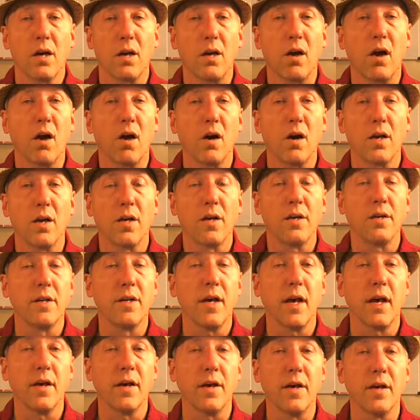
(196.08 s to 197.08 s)
gone
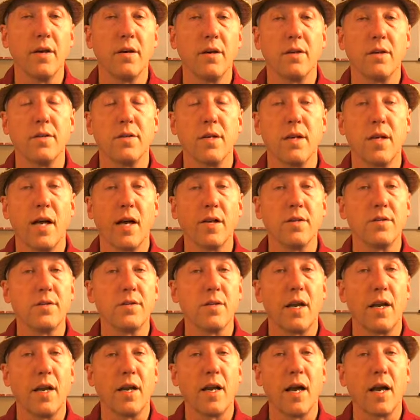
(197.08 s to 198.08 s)
and healed, and
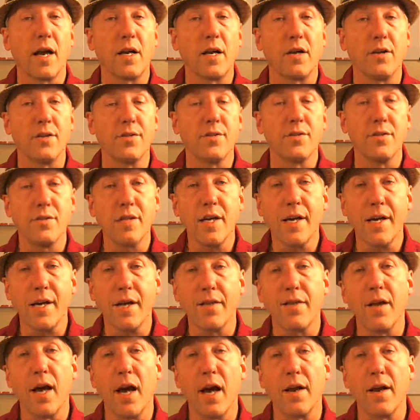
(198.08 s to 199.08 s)
I could
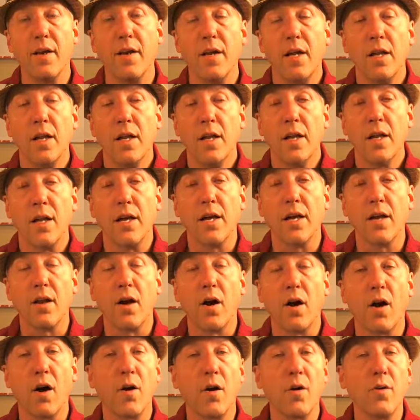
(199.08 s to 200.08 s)
see that in
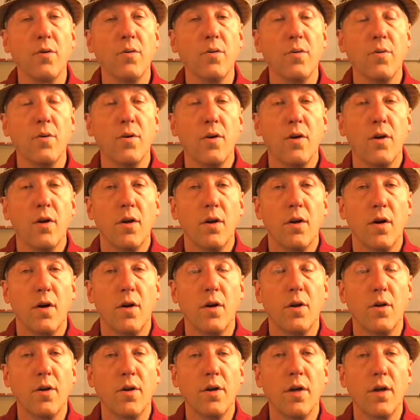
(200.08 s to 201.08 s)
all
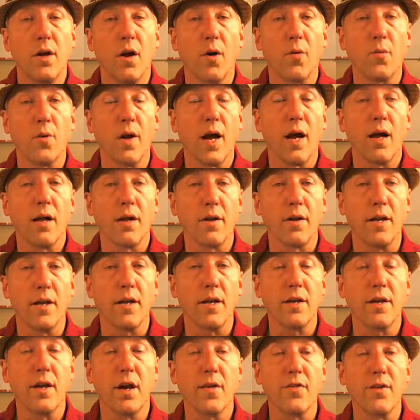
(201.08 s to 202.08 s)

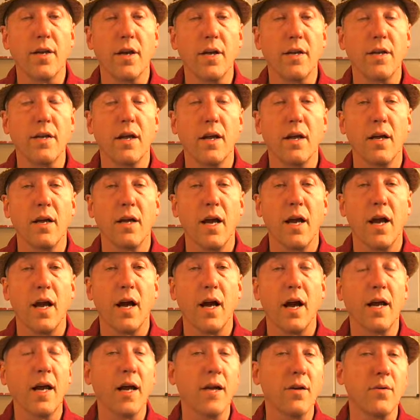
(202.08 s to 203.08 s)
reality, nothing.
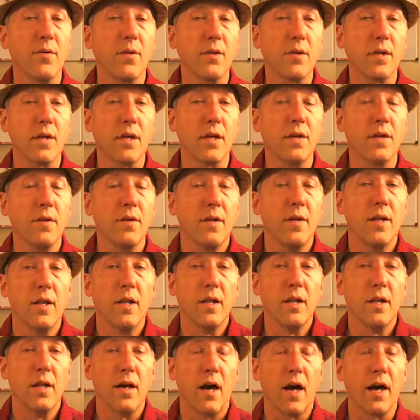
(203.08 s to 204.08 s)
I
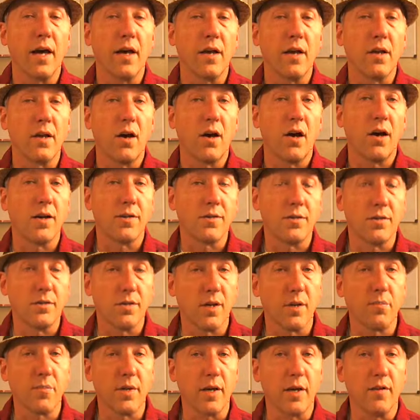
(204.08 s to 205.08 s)
had lost
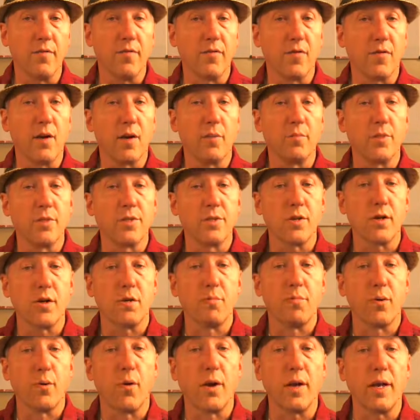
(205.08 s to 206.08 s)
something from a
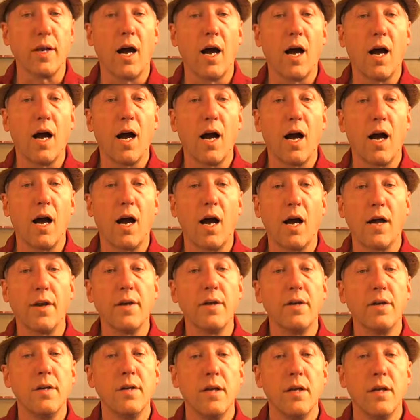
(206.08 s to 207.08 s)
certain point
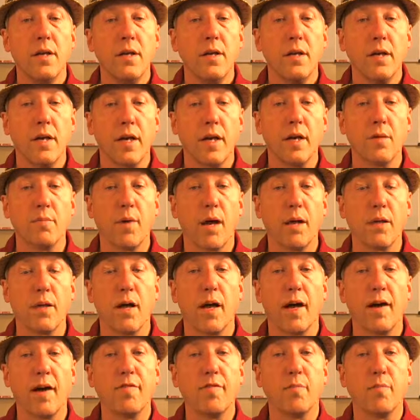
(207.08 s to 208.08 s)
on in my
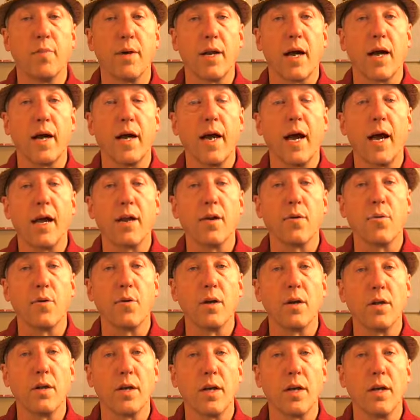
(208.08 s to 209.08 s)
life, but I hadn't
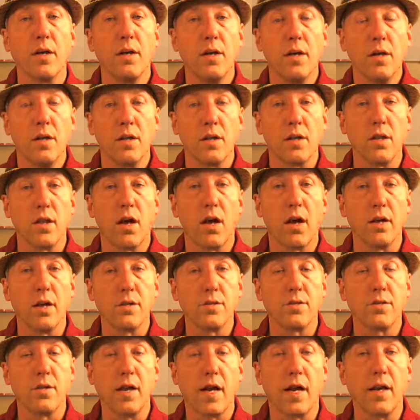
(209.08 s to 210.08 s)
really
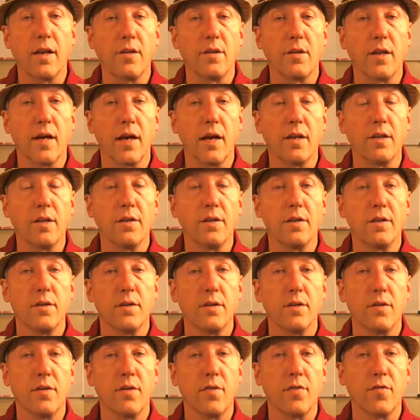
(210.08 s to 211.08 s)
lost anything
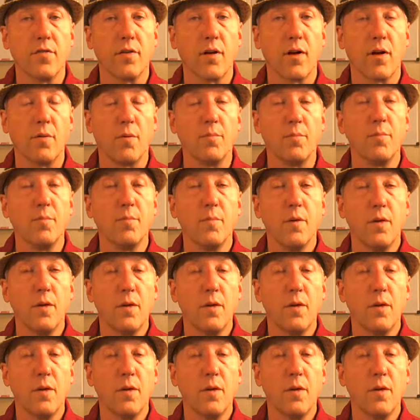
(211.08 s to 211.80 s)
from